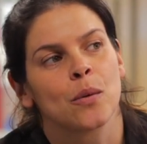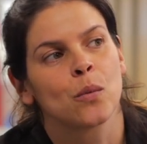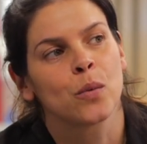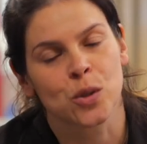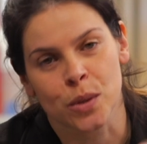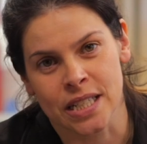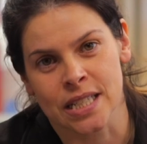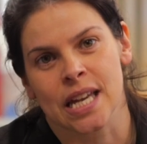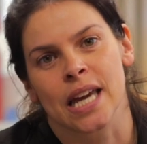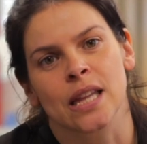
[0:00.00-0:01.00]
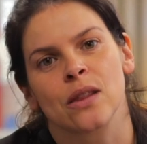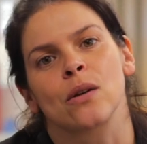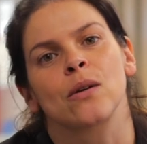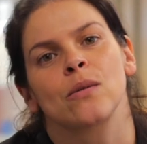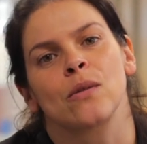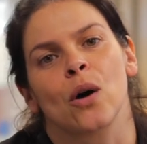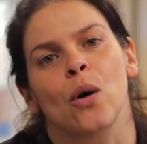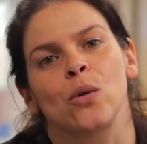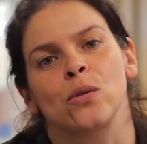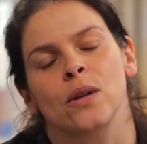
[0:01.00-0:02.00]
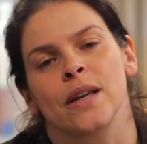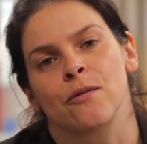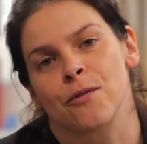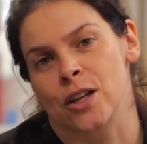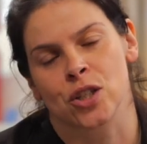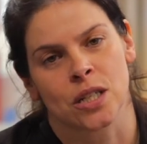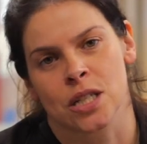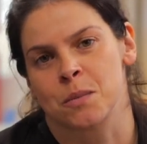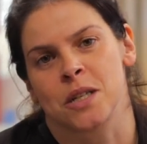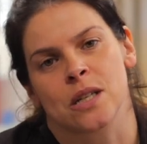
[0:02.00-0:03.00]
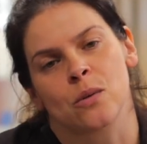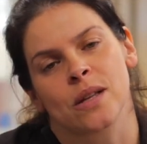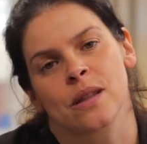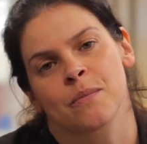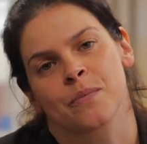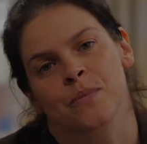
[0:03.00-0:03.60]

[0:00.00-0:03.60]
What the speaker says: which would indicate that the whole infection has been dealt with.